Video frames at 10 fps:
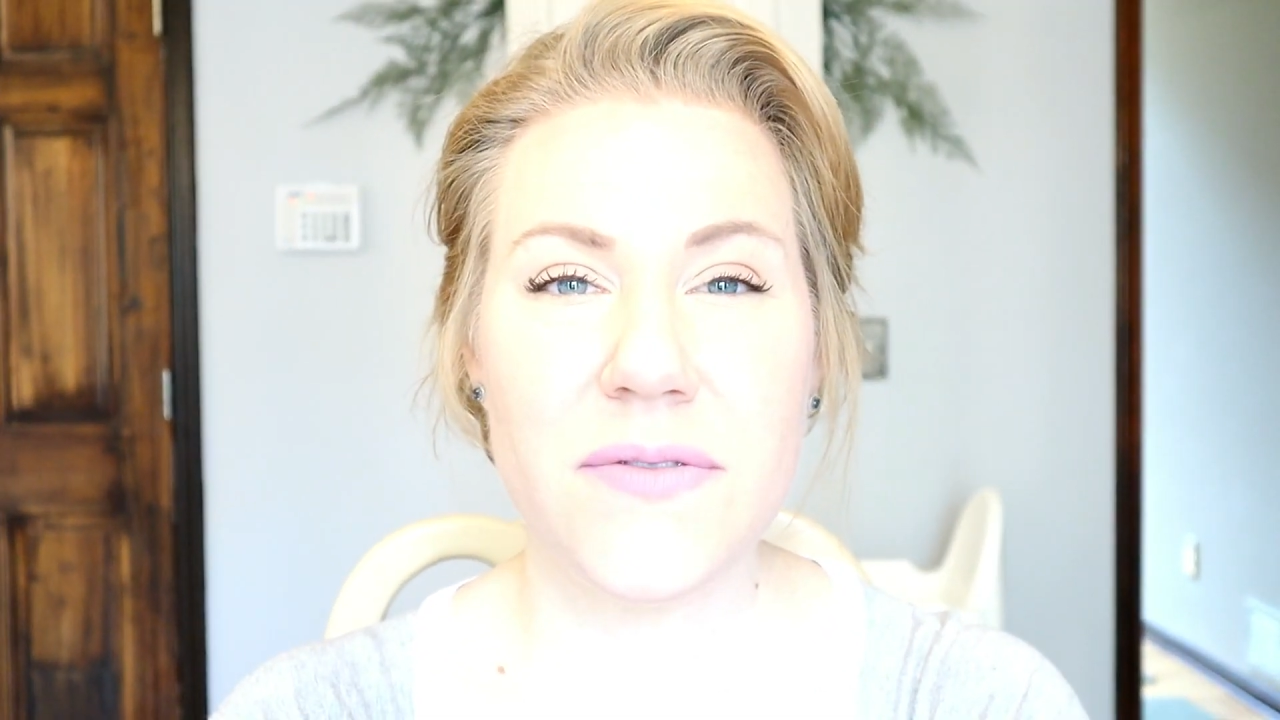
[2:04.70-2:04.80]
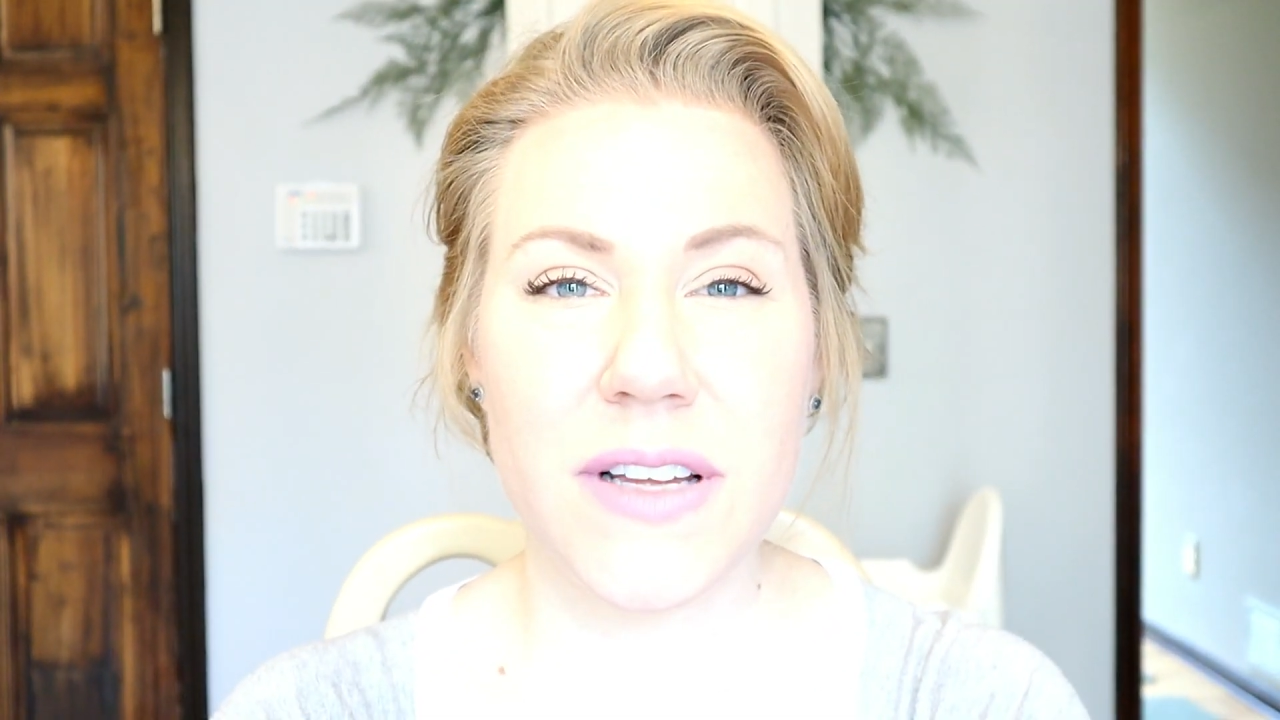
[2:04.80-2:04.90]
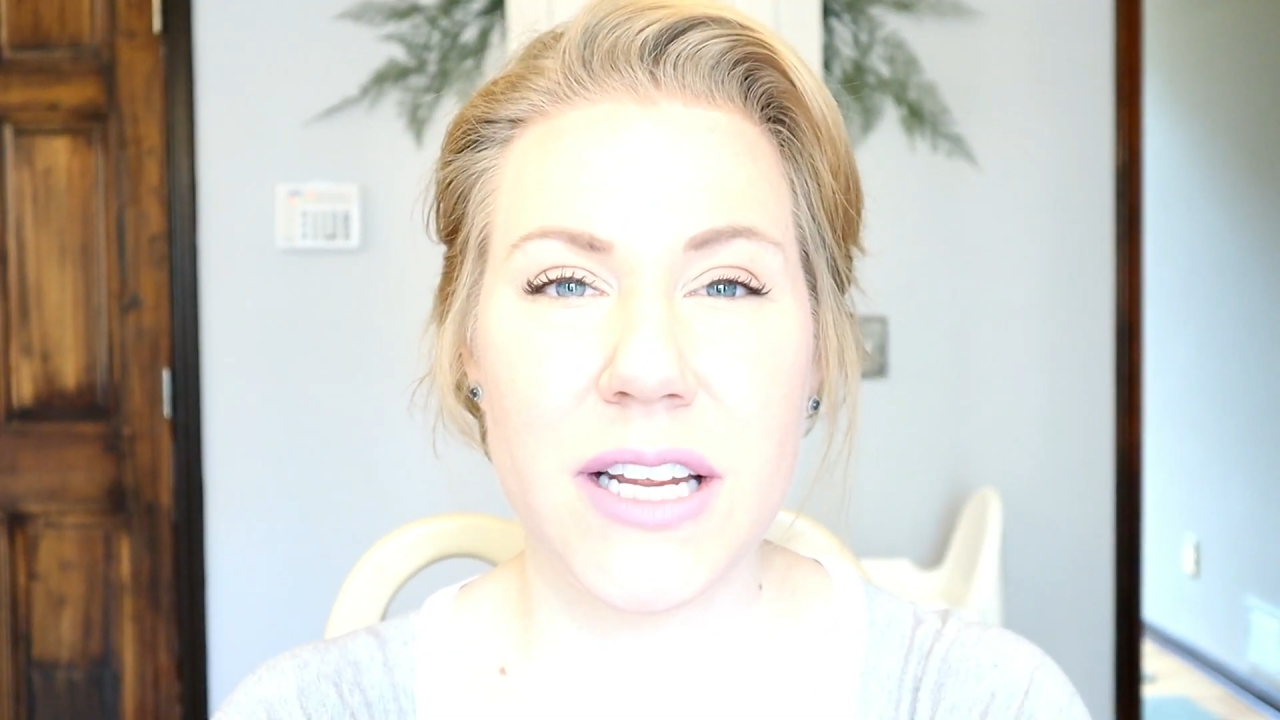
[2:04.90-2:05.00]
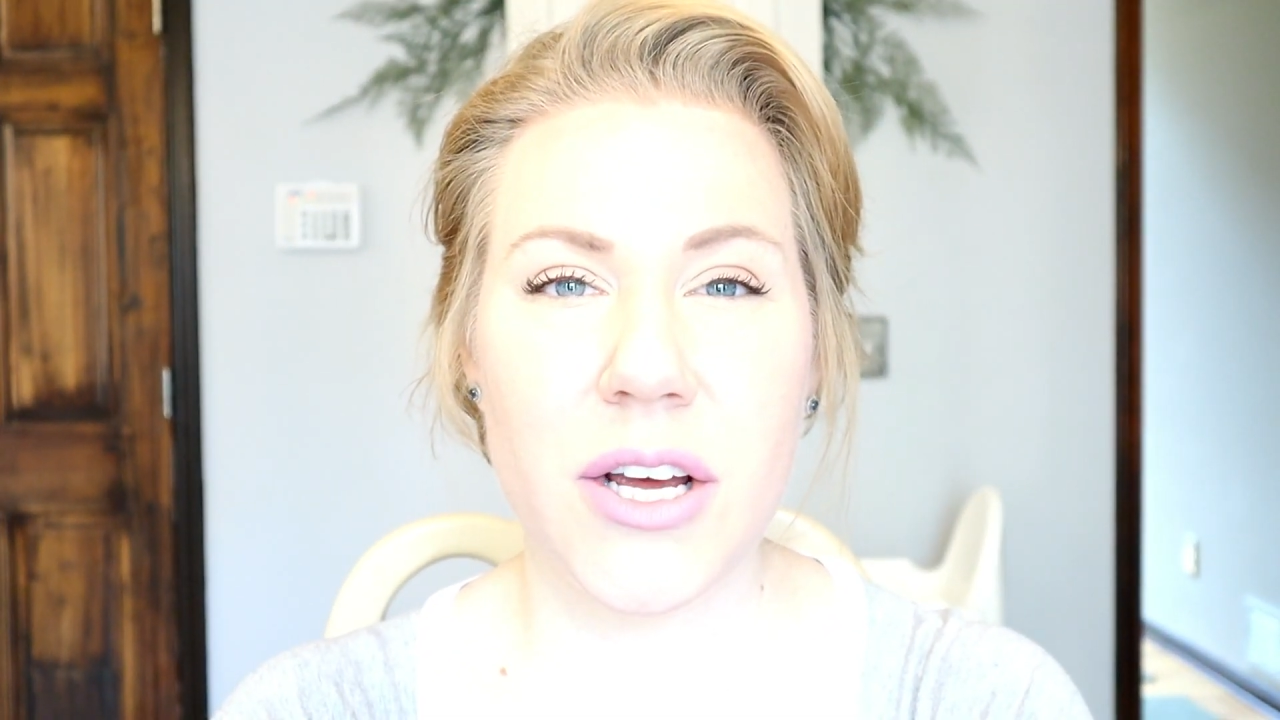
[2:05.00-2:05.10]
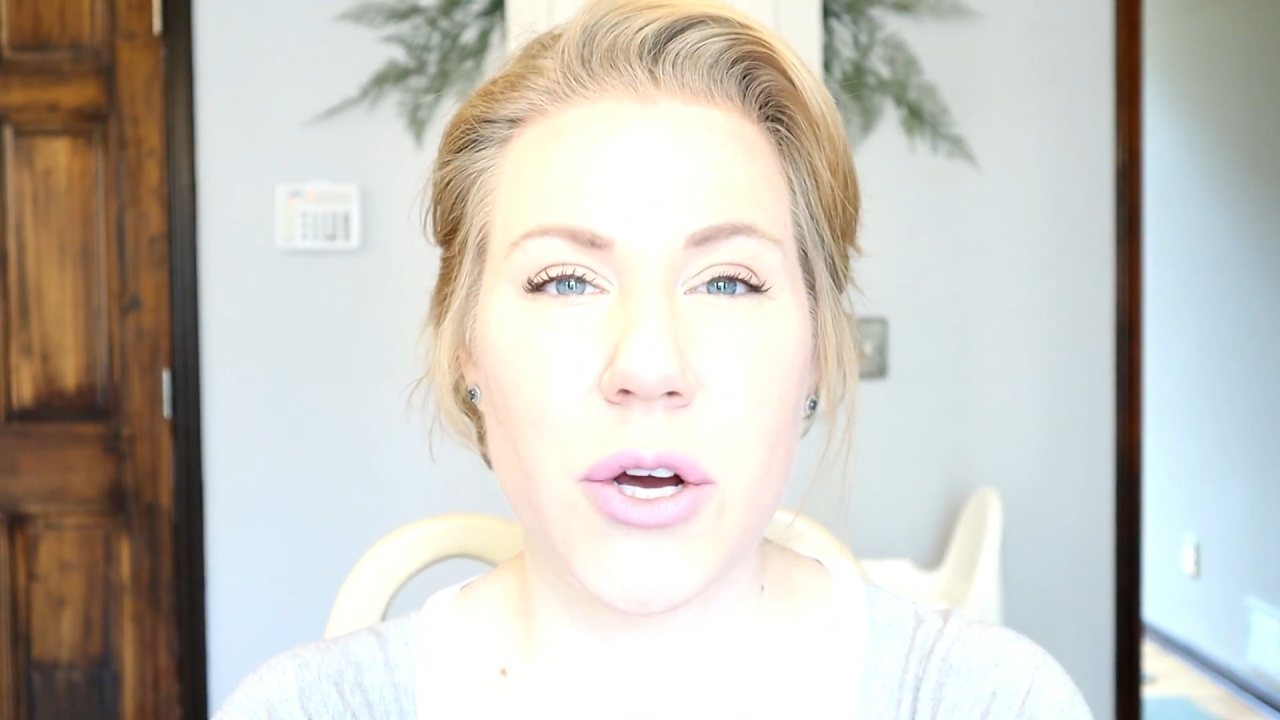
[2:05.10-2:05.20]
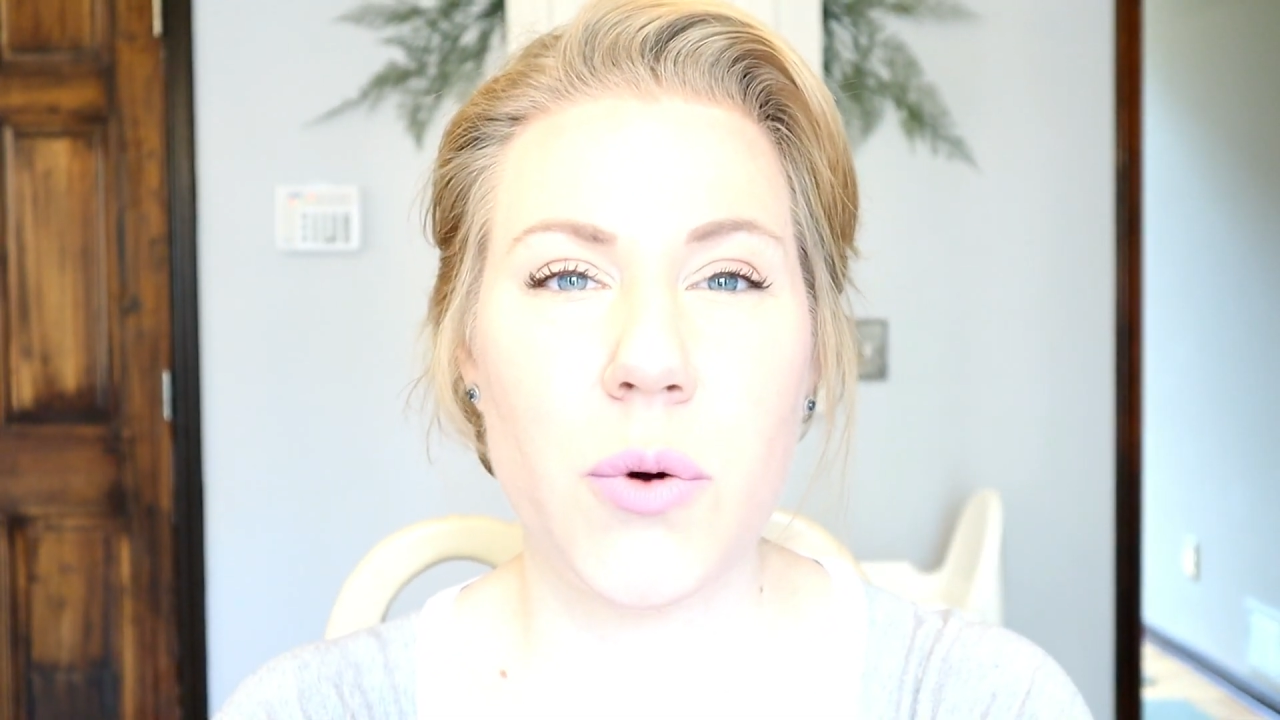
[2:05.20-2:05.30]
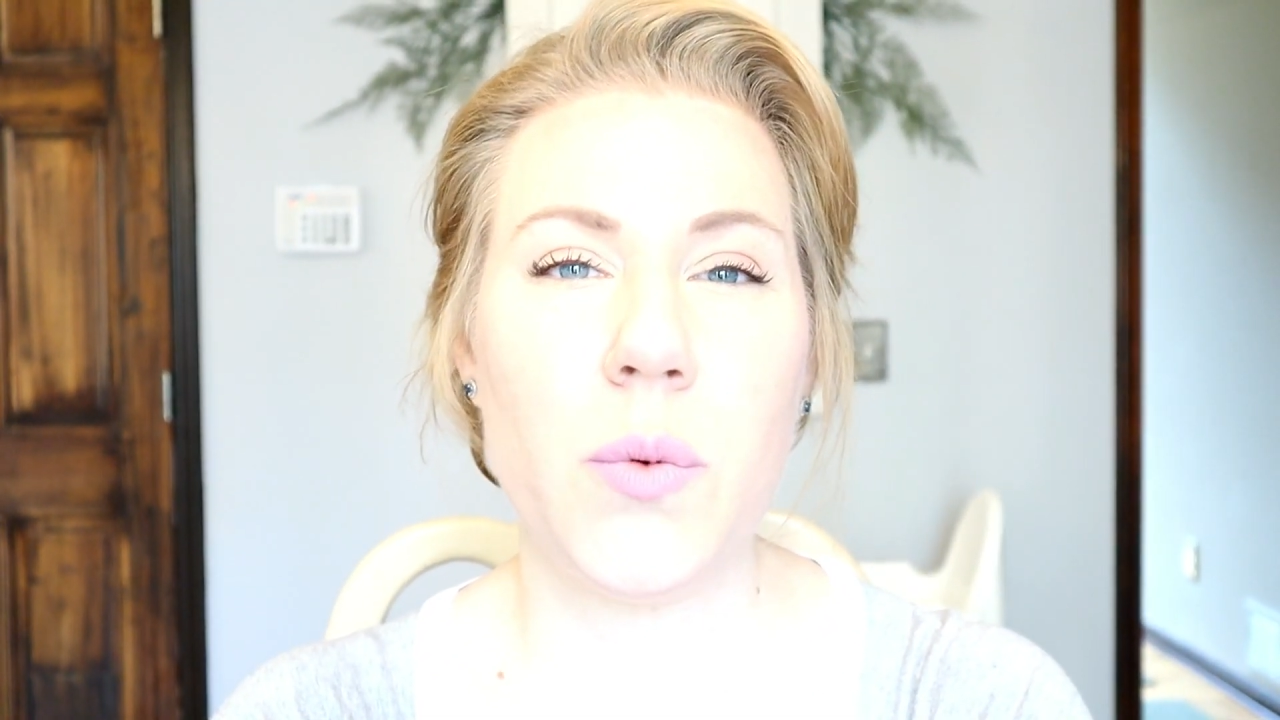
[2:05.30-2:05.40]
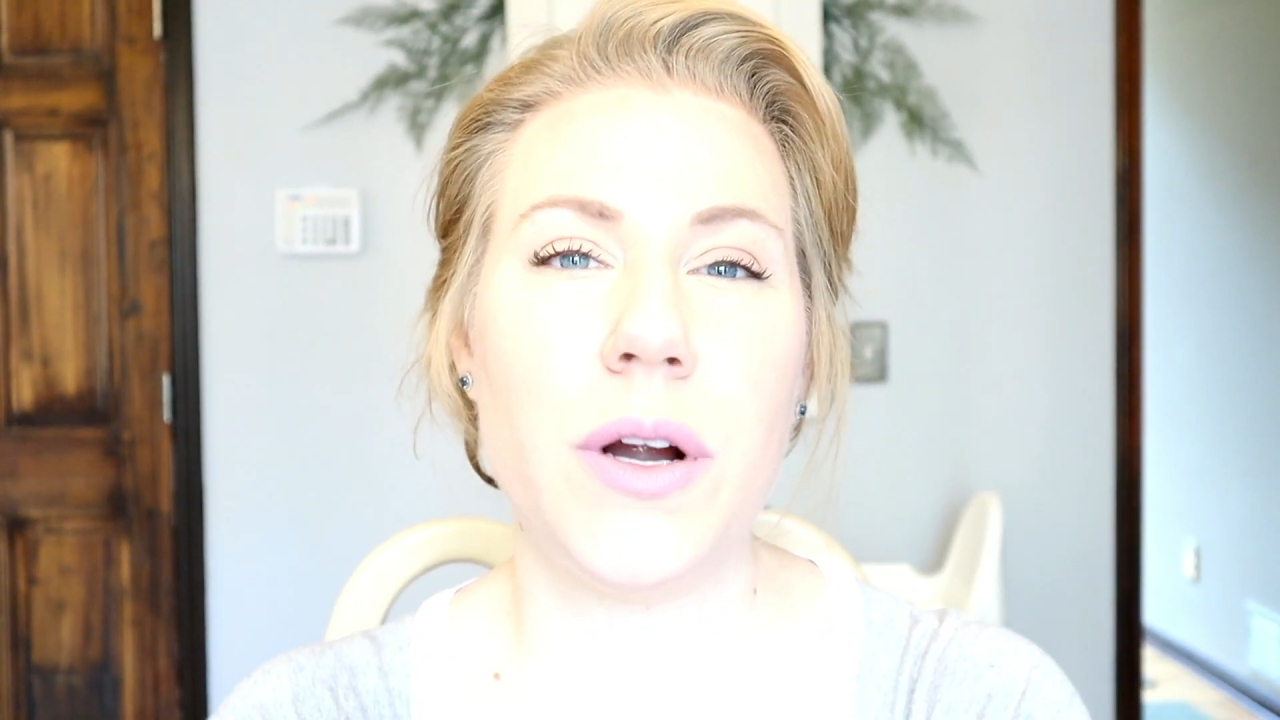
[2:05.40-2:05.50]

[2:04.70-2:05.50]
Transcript: video,